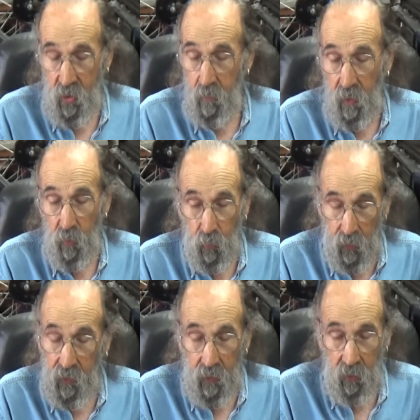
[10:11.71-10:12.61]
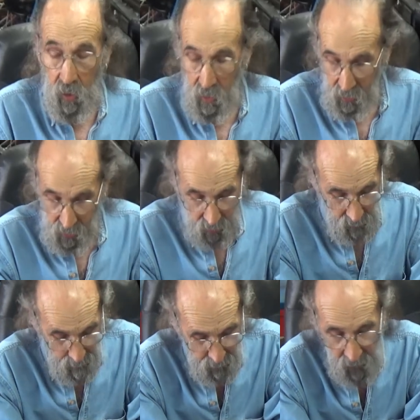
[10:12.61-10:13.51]
to be a really
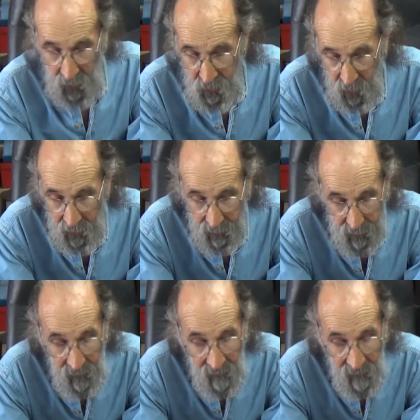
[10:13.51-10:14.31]
long-term project.